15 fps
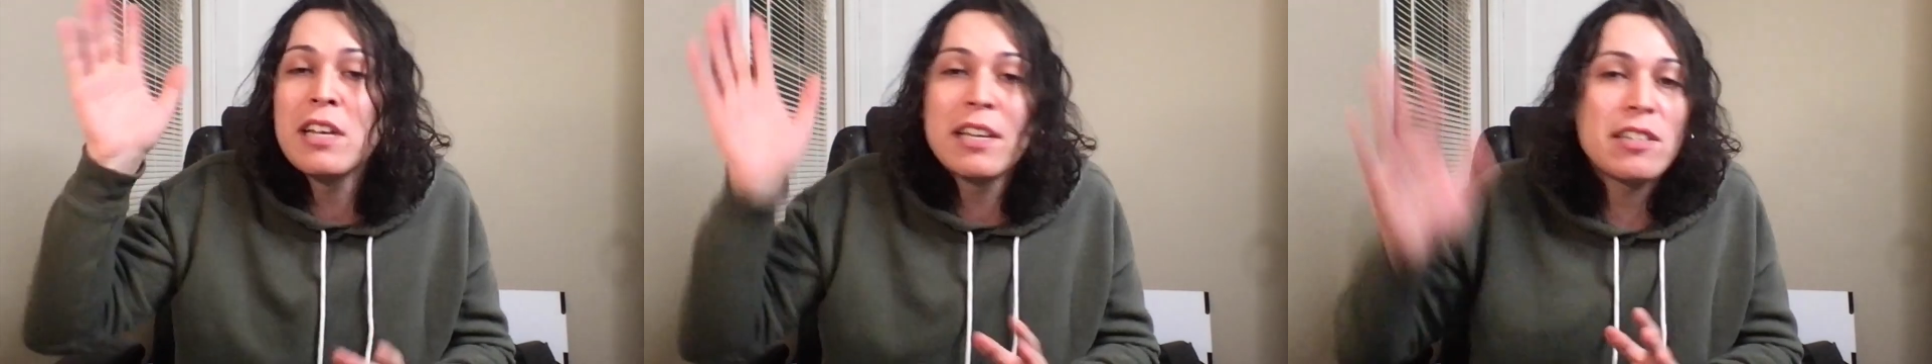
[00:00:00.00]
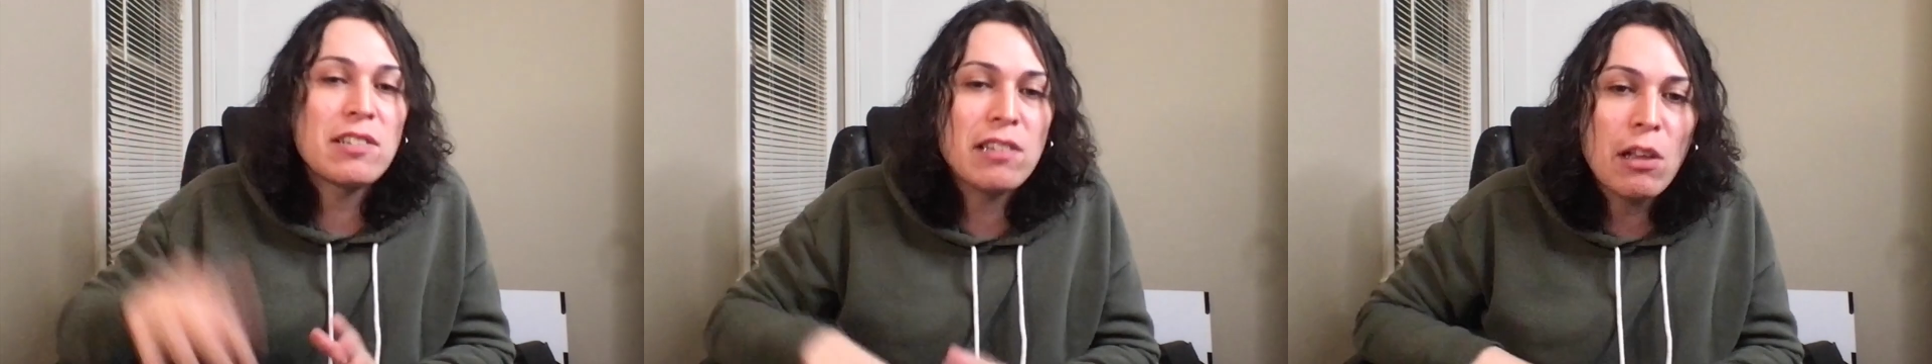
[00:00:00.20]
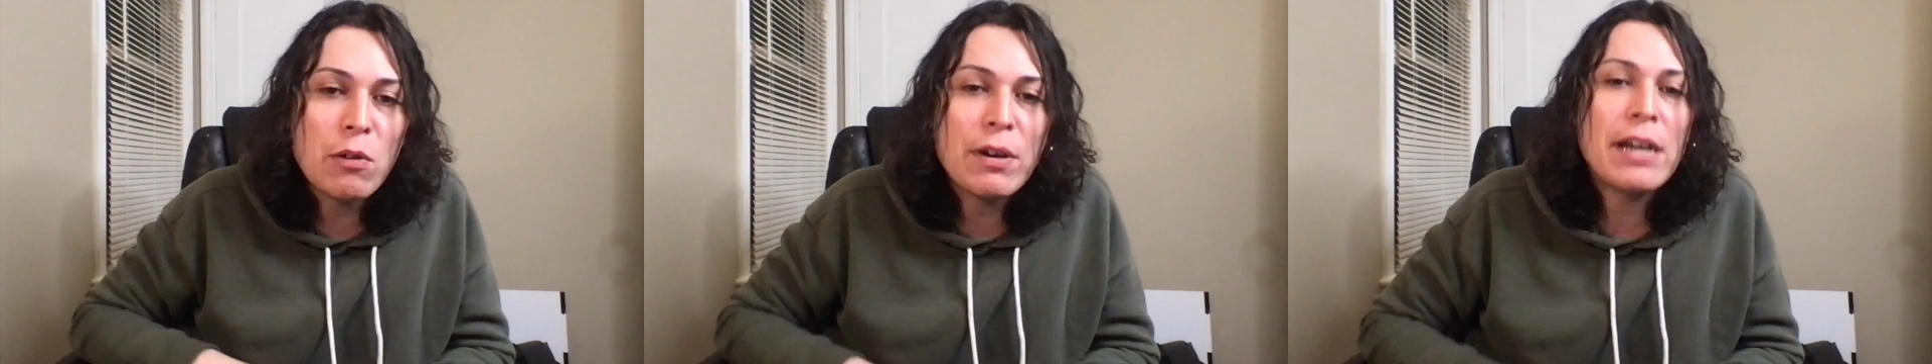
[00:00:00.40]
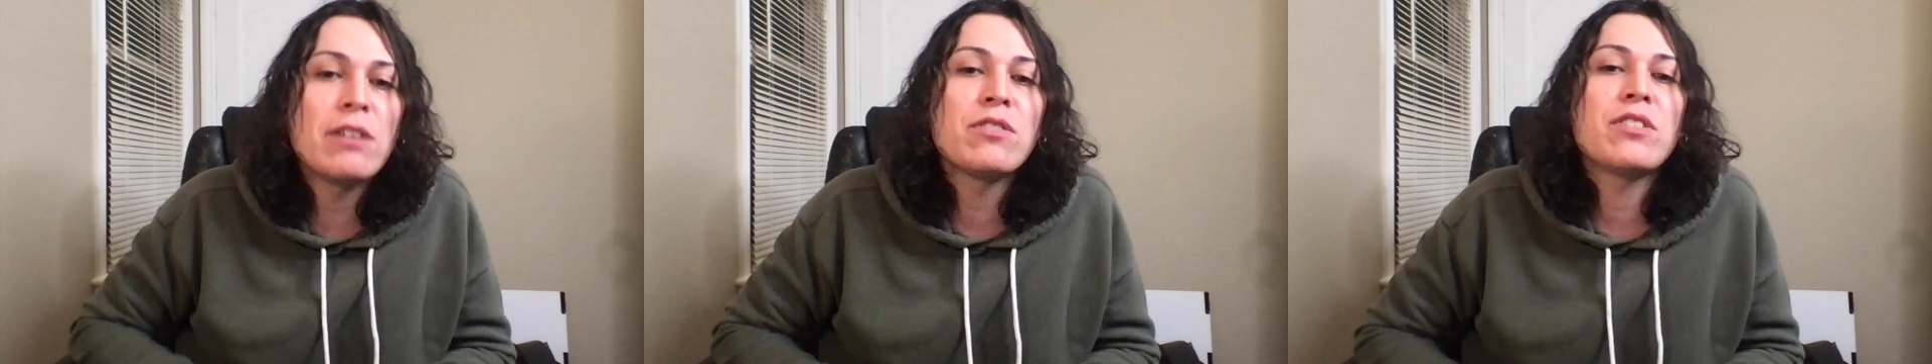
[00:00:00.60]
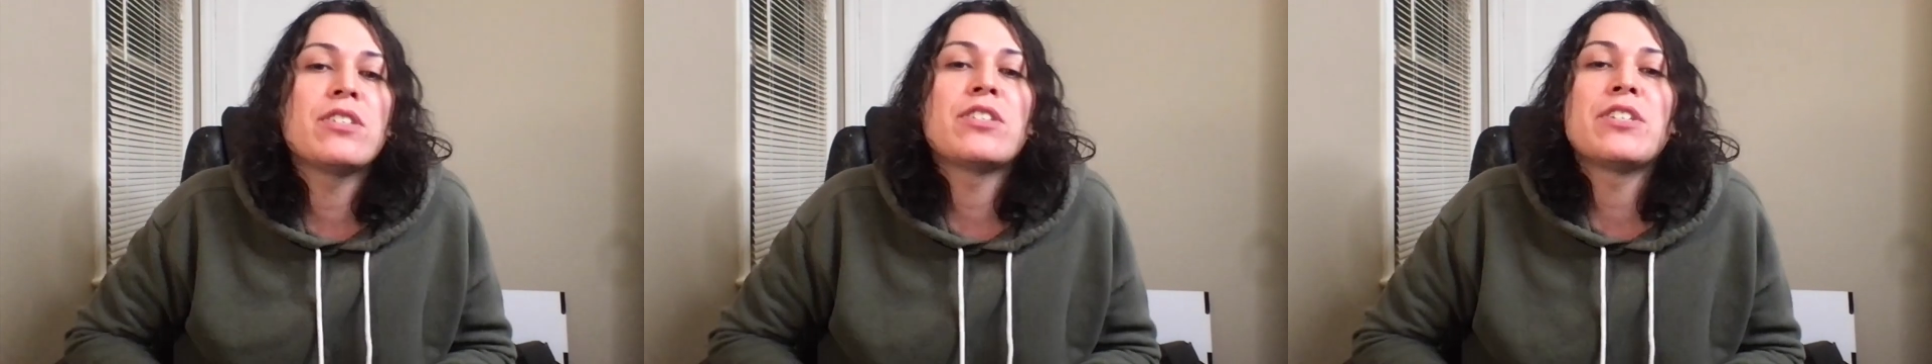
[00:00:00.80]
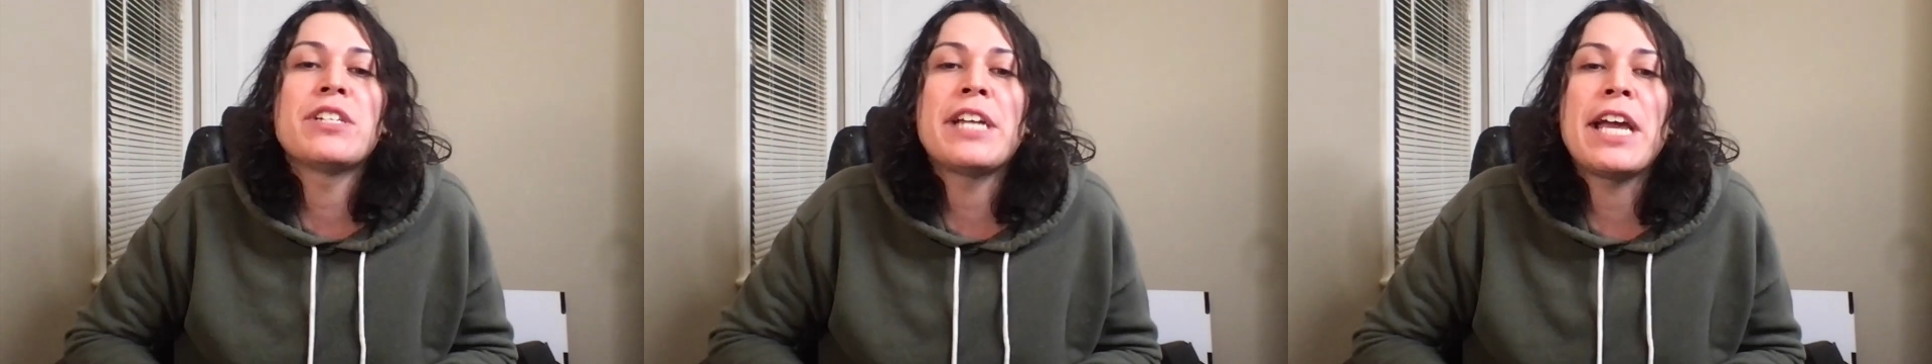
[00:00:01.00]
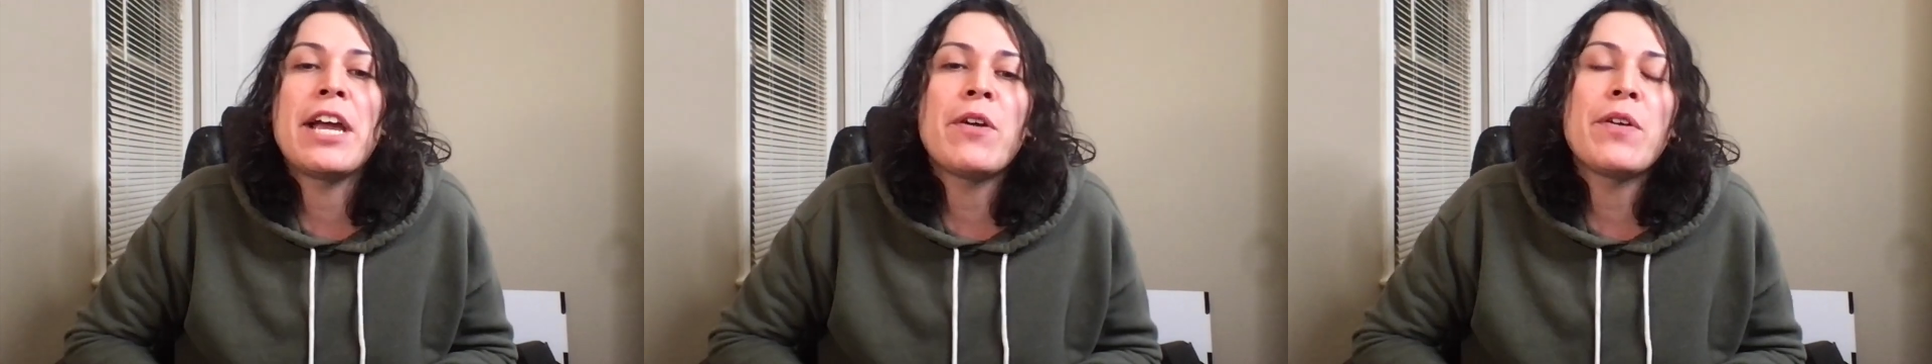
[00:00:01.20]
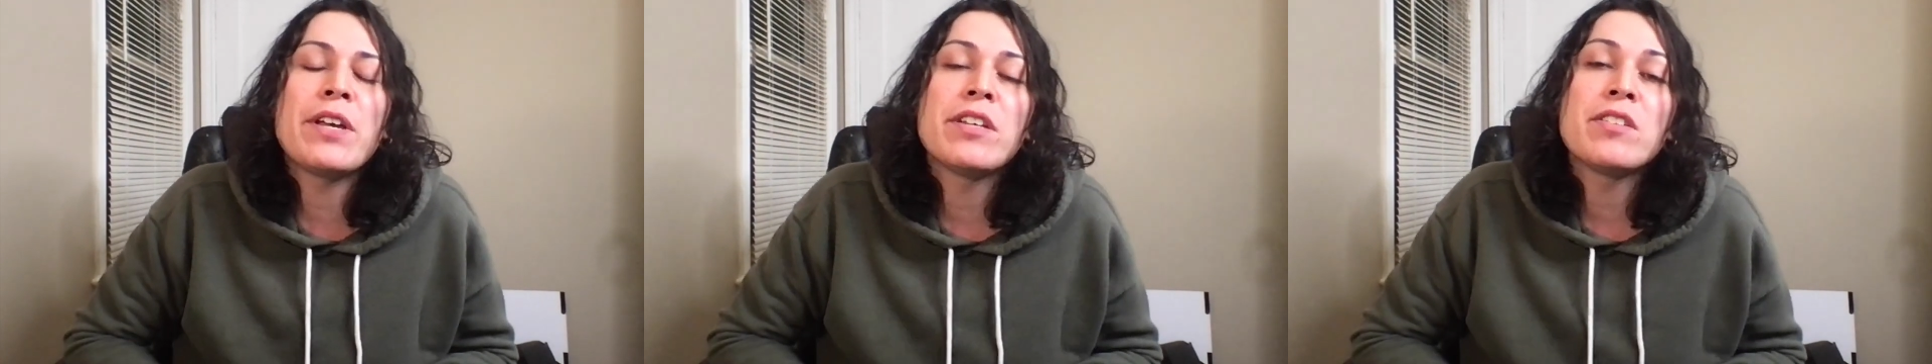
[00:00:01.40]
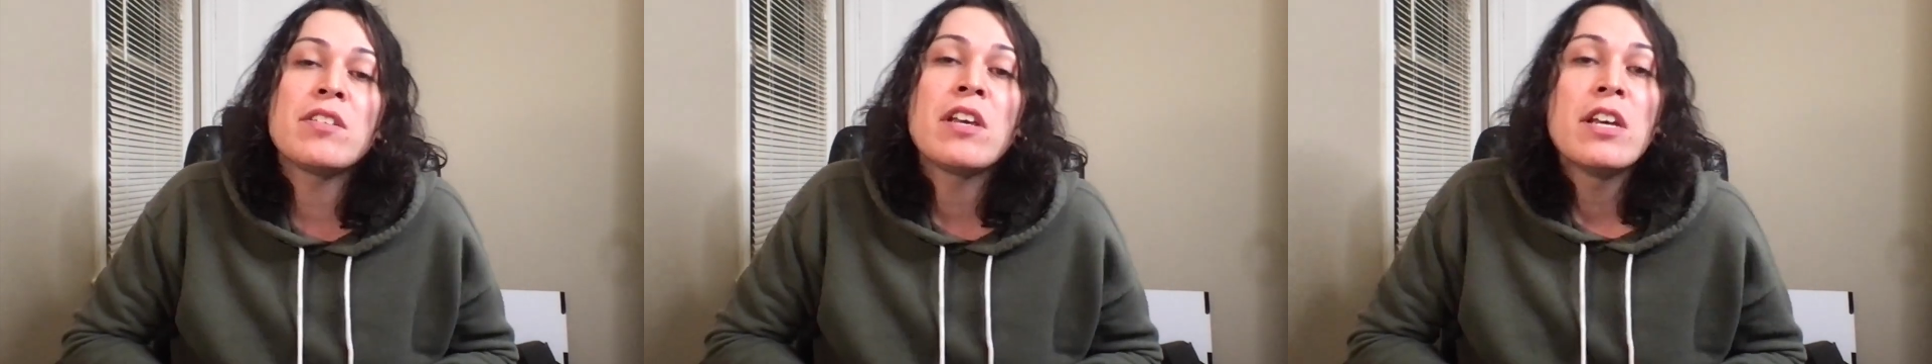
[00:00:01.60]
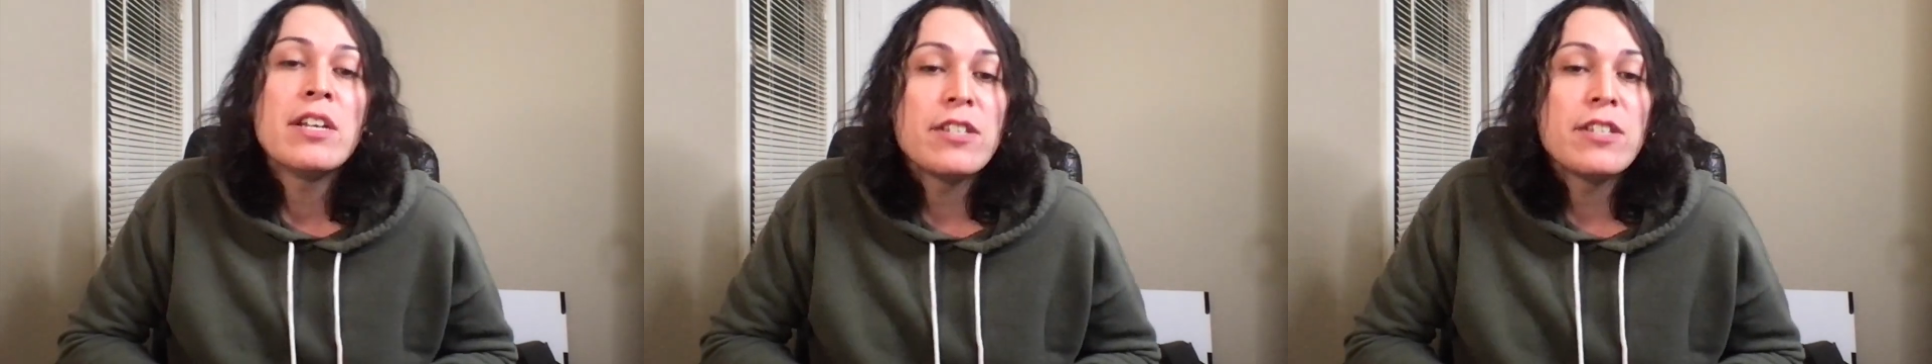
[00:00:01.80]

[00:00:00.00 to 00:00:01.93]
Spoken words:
slow down certain areas,